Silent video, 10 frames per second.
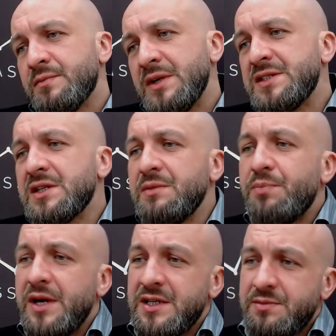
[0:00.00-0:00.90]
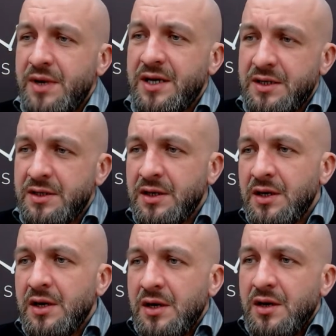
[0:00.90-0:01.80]
basically pay us back
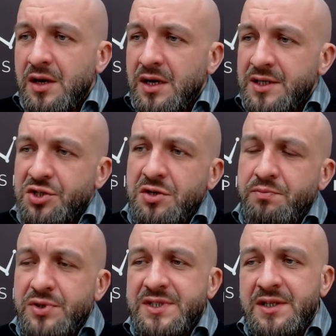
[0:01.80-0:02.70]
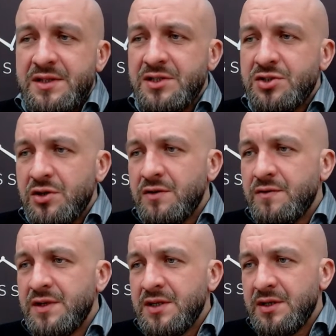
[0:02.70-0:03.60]
a certain percentage
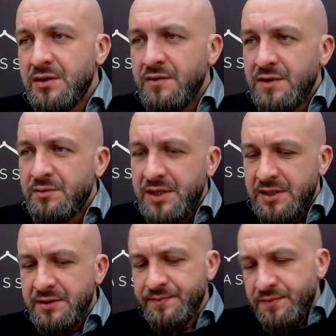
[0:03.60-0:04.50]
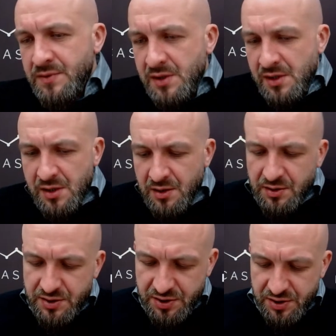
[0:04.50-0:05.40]
of the money.
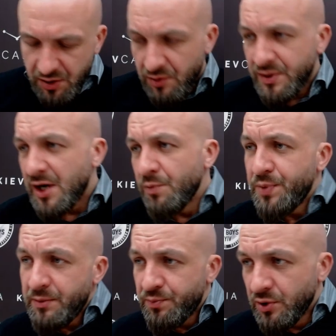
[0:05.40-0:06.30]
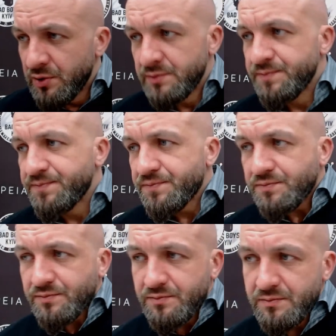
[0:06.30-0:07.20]
So now people
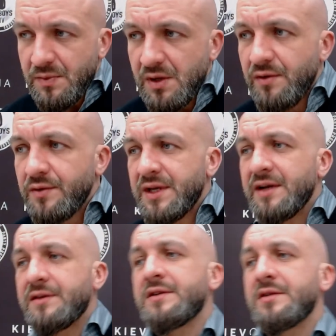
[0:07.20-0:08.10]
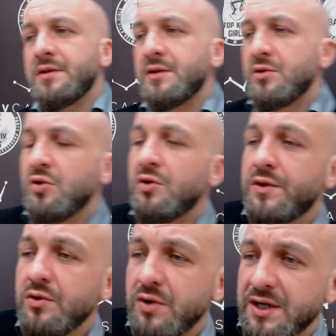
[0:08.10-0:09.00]
that go
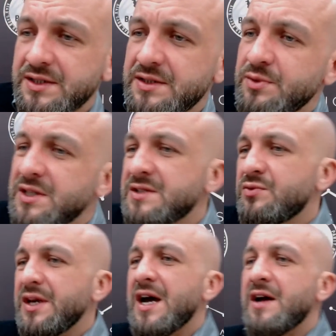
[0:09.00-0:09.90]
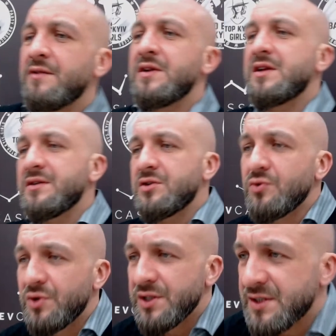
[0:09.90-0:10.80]
through us, because we have a lot of
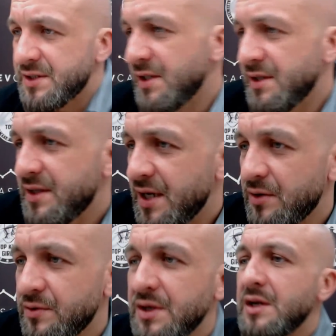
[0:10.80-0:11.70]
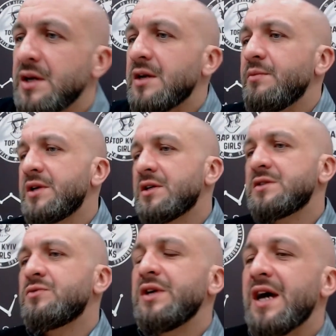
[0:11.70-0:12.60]
tourists in town,
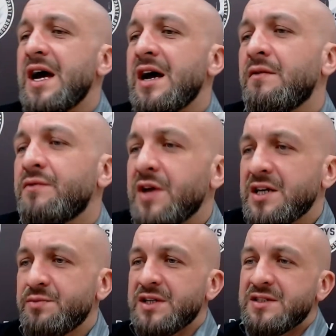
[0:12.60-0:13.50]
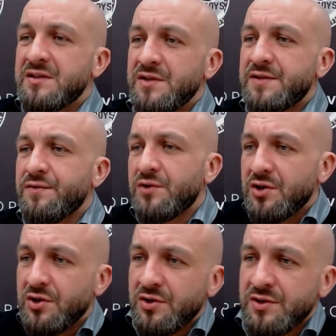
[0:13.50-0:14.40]
because we have cashback service for
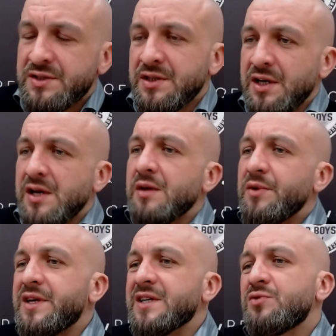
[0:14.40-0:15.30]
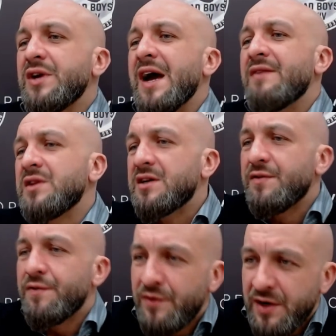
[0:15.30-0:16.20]
girls, because we have a lot
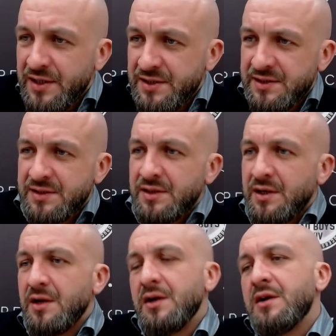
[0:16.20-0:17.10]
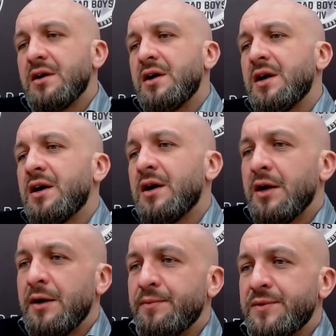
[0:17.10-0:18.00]
of friends,
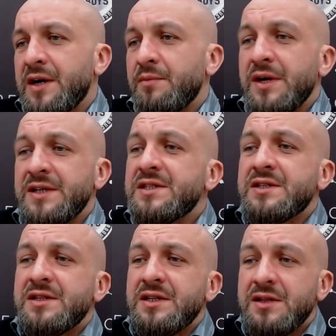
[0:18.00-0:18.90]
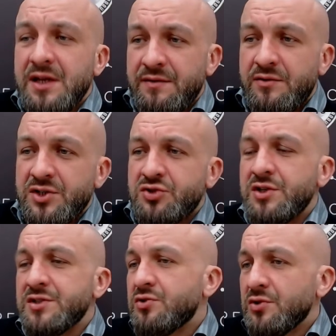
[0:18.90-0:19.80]
that basically love
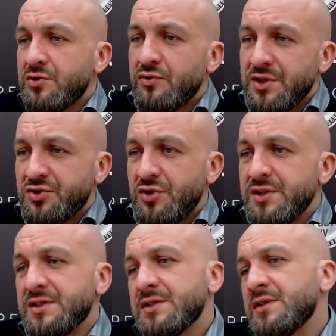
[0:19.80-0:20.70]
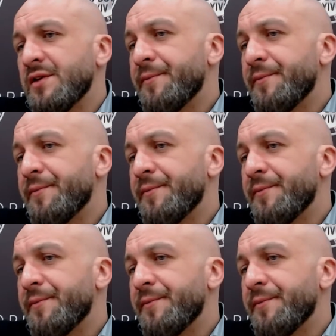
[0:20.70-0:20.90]
restaurants, go to restaurants.